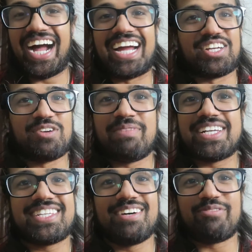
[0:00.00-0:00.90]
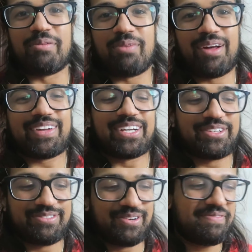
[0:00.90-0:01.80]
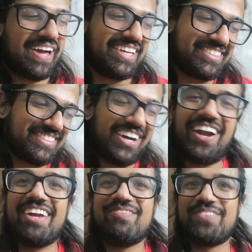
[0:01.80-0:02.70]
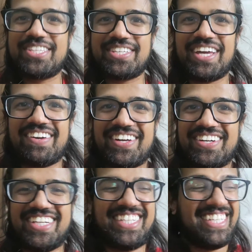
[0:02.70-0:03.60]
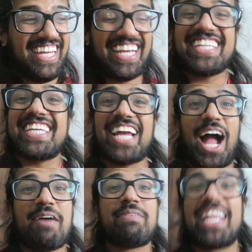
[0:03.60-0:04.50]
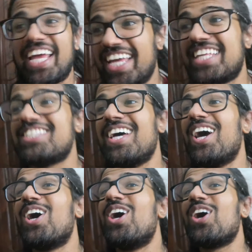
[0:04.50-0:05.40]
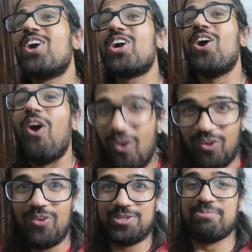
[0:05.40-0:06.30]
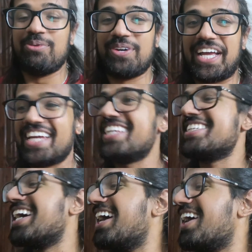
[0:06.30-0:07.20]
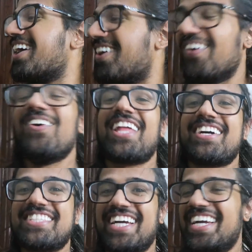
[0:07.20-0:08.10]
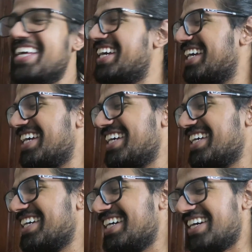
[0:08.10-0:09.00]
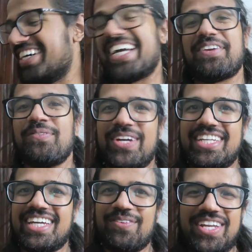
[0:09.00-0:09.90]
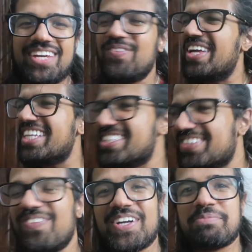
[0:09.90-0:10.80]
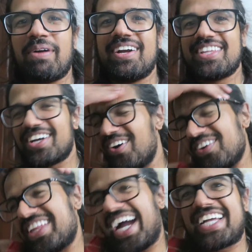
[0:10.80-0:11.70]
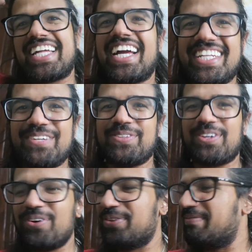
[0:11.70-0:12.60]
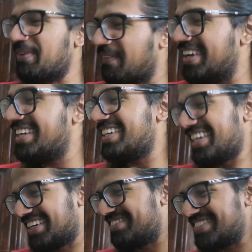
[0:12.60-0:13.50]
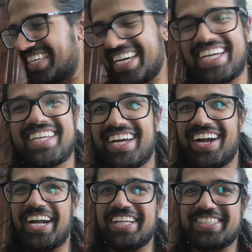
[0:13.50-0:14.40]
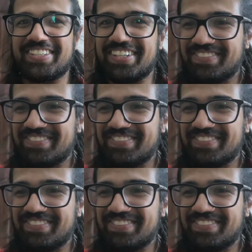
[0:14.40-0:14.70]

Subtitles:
I know myself, and I'm probably gonna do 4 miles. All right, let's see how it goes. It's like, I mean, it is cold, boy. It is cold outside. And windy. Wind is the worst part. The cold, I can deal with the cold. The wind, oh my god. All right, let's do